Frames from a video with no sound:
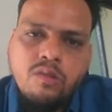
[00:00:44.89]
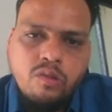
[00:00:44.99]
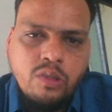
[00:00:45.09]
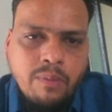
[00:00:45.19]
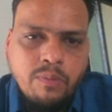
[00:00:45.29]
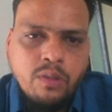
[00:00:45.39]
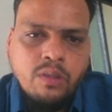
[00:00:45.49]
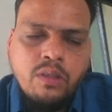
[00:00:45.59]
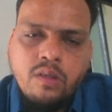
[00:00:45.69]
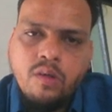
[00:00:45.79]

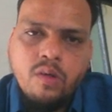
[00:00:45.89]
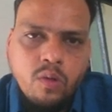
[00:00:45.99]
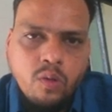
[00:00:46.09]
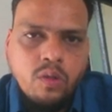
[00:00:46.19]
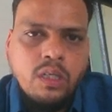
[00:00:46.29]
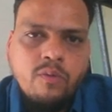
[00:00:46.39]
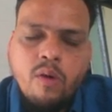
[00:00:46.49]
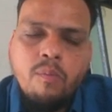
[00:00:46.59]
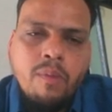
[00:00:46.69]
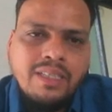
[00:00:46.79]
chapter wholly
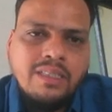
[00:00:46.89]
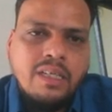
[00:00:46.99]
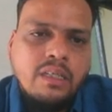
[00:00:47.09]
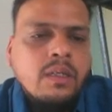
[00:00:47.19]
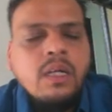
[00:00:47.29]
from my side.